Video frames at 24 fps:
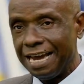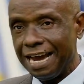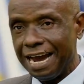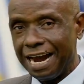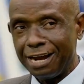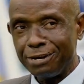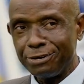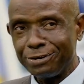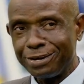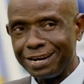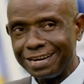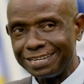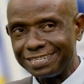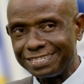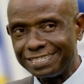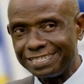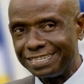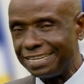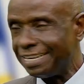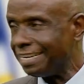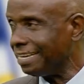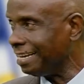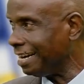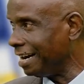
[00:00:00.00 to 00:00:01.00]
And you can
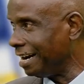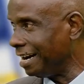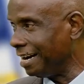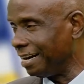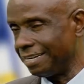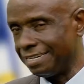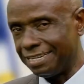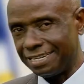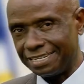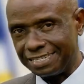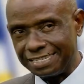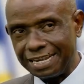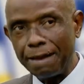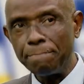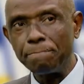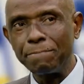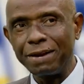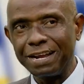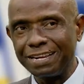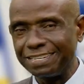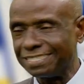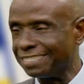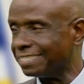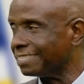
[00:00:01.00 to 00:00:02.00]
see the
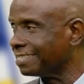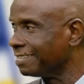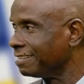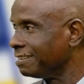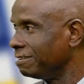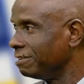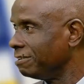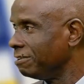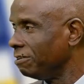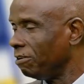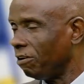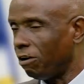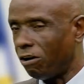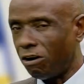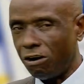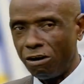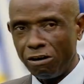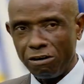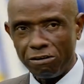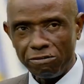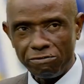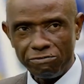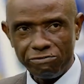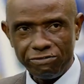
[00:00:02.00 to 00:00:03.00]
semblance
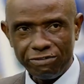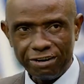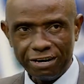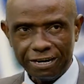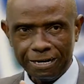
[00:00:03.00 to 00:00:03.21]
of